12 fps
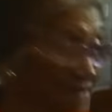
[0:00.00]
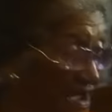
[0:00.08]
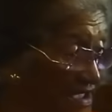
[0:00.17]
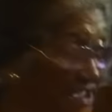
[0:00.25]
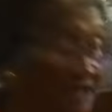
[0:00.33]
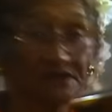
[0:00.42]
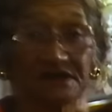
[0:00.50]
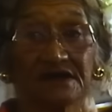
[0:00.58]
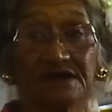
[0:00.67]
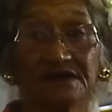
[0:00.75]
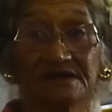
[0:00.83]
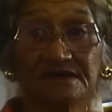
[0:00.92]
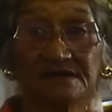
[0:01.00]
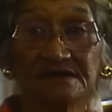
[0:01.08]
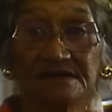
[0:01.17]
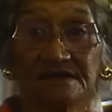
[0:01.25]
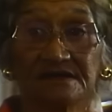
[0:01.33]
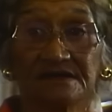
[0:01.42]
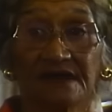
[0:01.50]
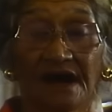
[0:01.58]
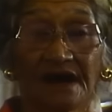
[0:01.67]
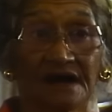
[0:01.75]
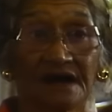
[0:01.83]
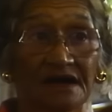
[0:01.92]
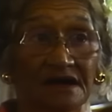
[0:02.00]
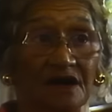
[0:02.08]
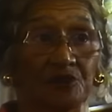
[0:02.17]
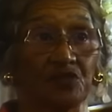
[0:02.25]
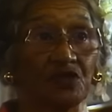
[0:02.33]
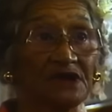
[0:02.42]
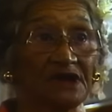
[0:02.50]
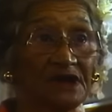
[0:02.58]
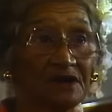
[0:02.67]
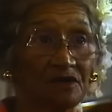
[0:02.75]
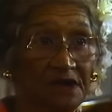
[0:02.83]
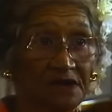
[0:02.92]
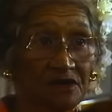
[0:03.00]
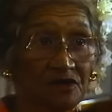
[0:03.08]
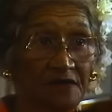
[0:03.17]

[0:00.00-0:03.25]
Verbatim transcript: my auntie, uh, Kapulila Wae